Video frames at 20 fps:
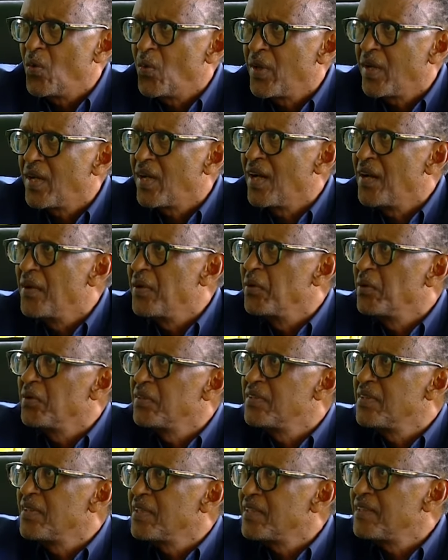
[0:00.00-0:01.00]
we
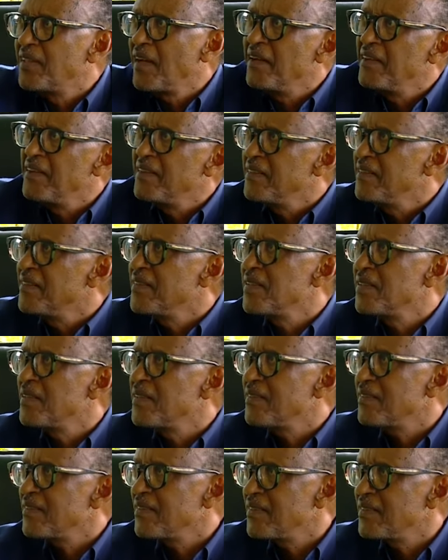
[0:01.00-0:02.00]
cannot return
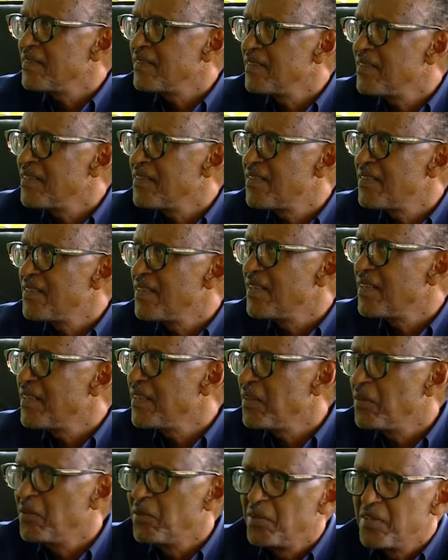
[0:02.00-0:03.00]
these this
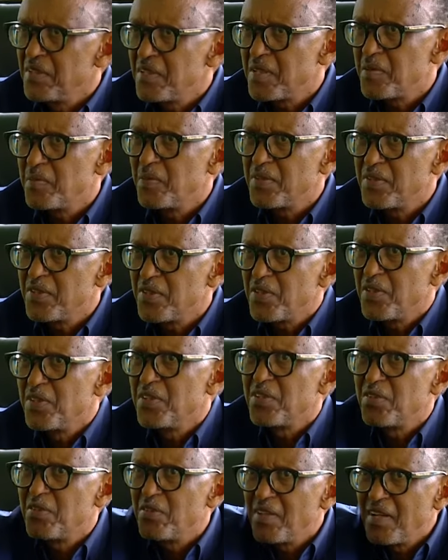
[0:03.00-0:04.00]
area or these
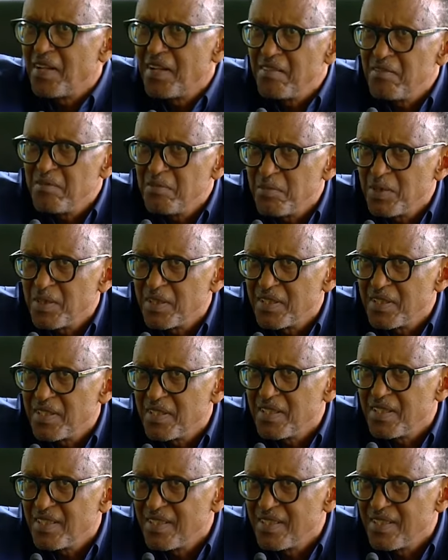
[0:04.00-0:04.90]
positions to the government.